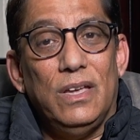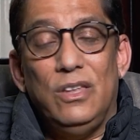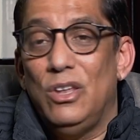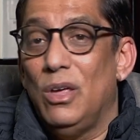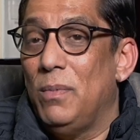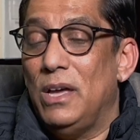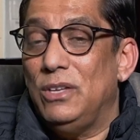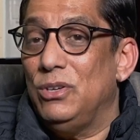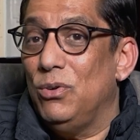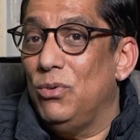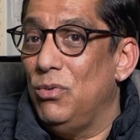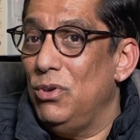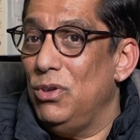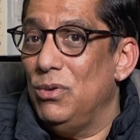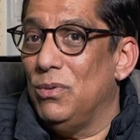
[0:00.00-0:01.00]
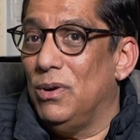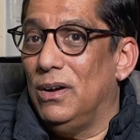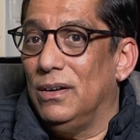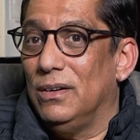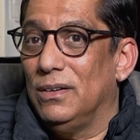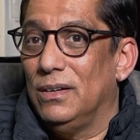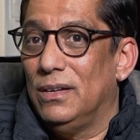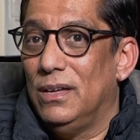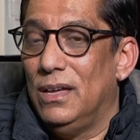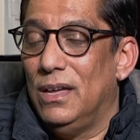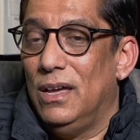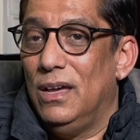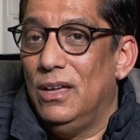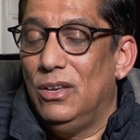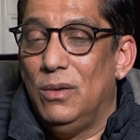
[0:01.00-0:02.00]
no matter who you are,
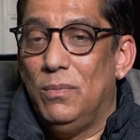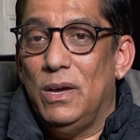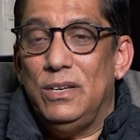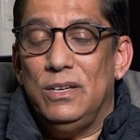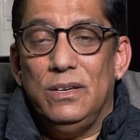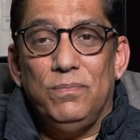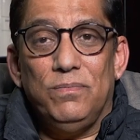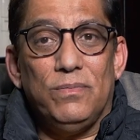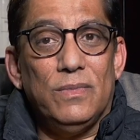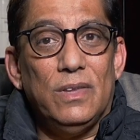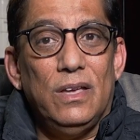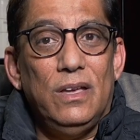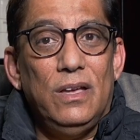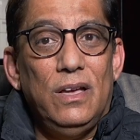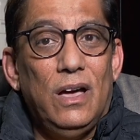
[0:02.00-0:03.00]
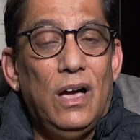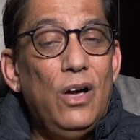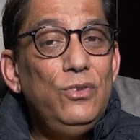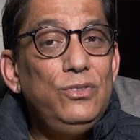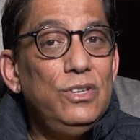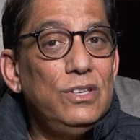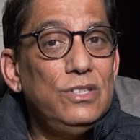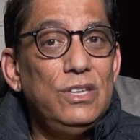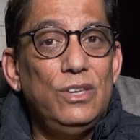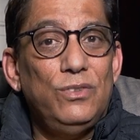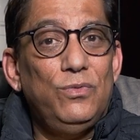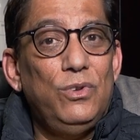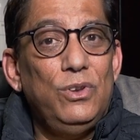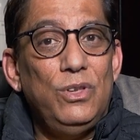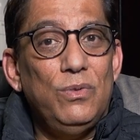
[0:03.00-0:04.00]
no matter how
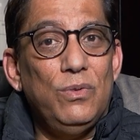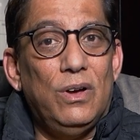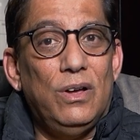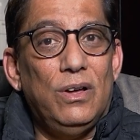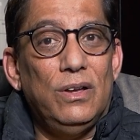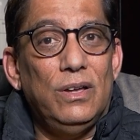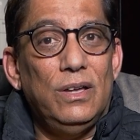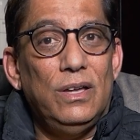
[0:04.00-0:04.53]
successful you are,